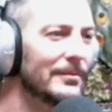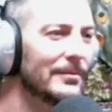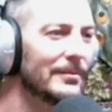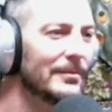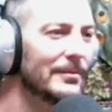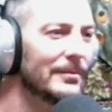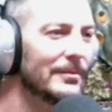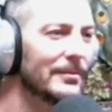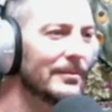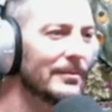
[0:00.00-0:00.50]

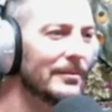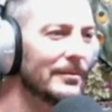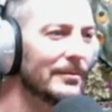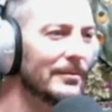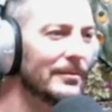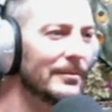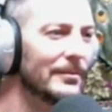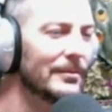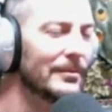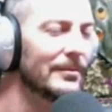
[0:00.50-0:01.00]

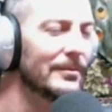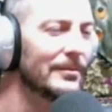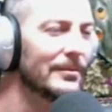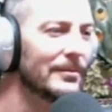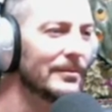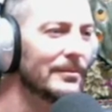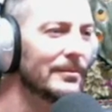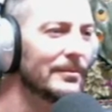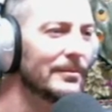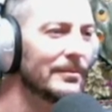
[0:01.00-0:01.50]

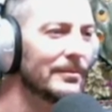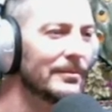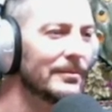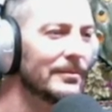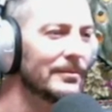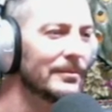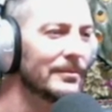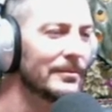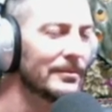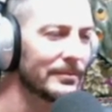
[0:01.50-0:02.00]

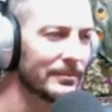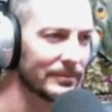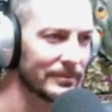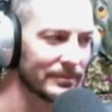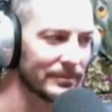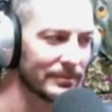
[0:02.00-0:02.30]
(silent)